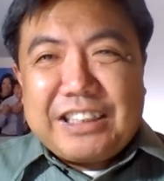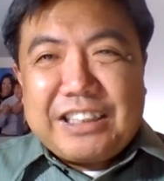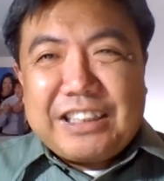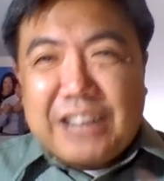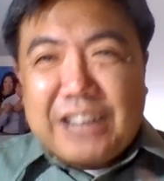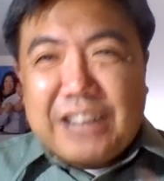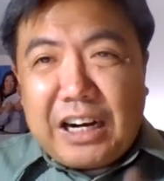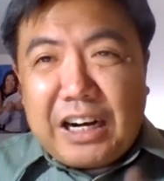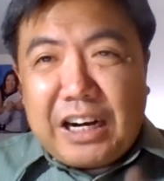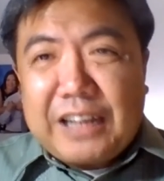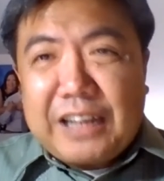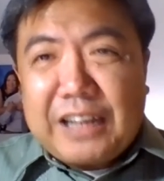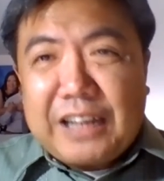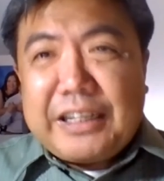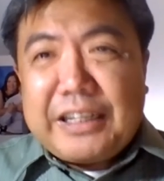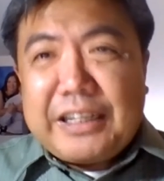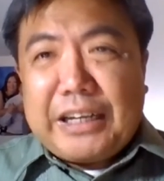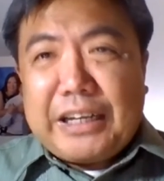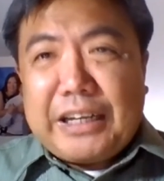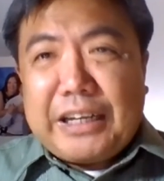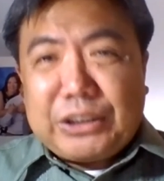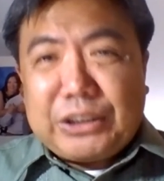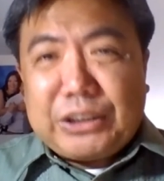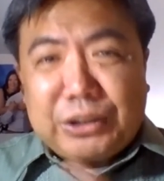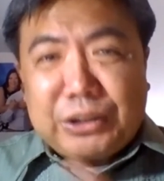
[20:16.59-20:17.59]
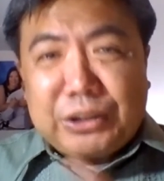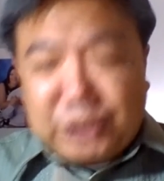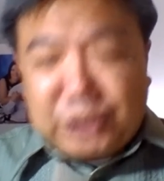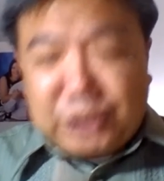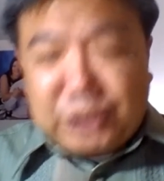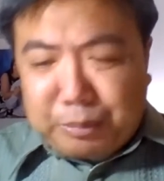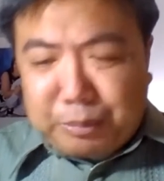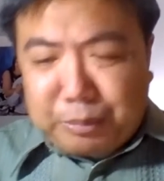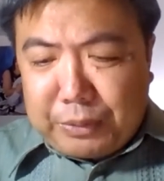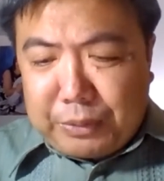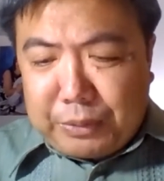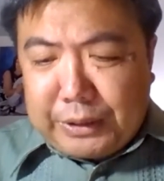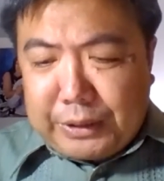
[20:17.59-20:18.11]
God
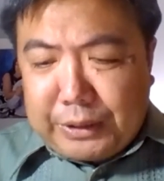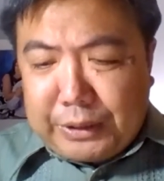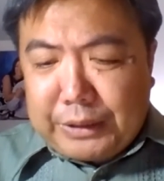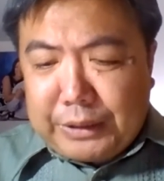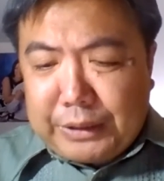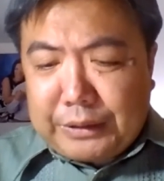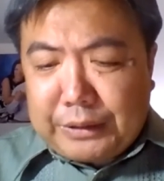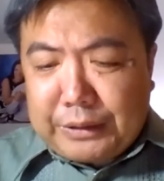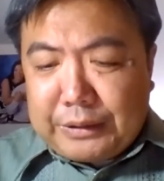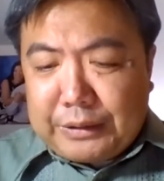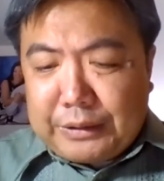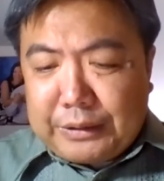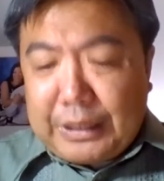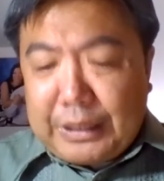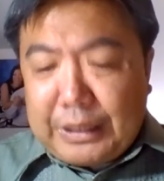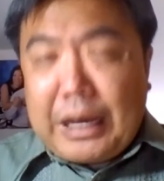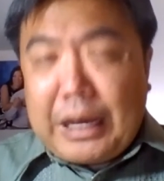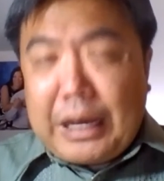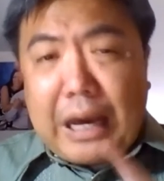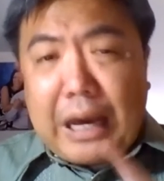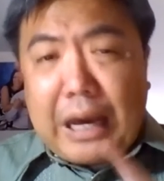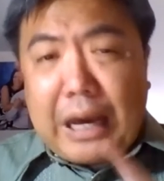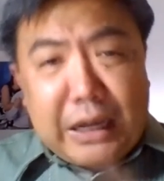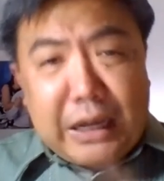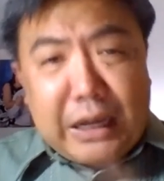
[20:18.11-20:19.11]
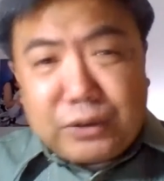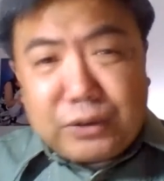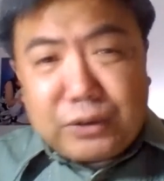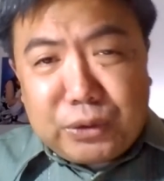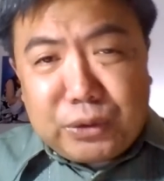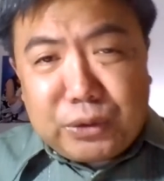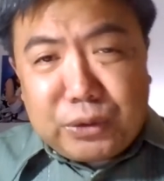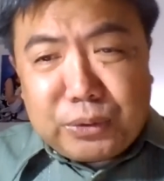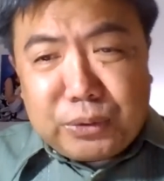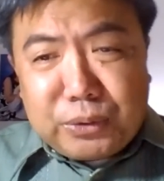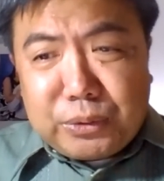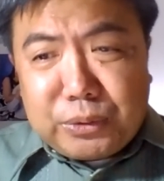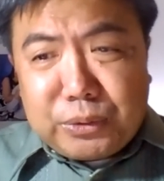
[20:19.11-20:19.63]
answers prayer at
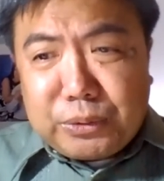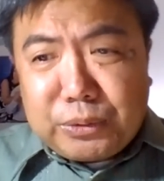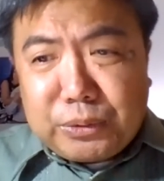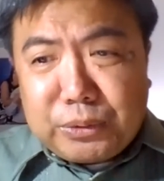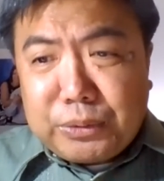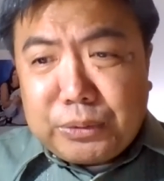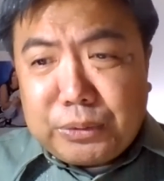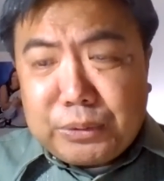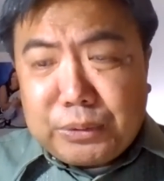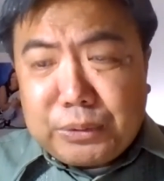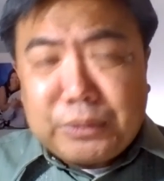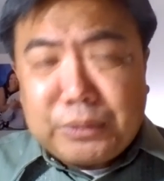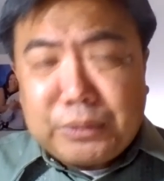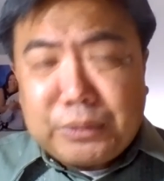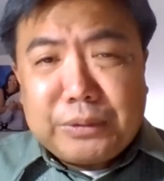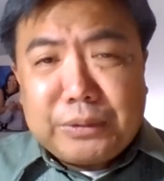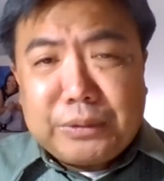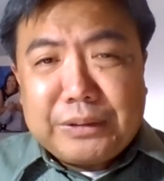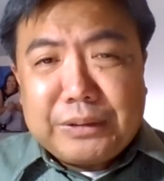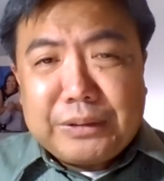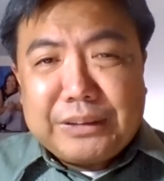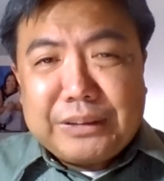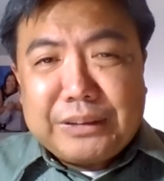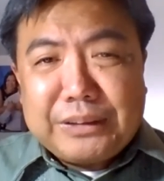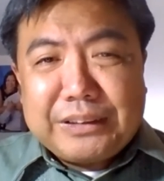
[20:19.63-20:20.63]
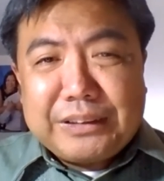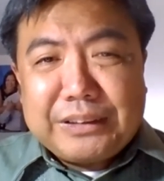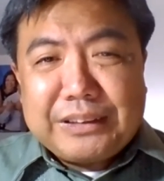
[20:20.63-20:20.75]
noon.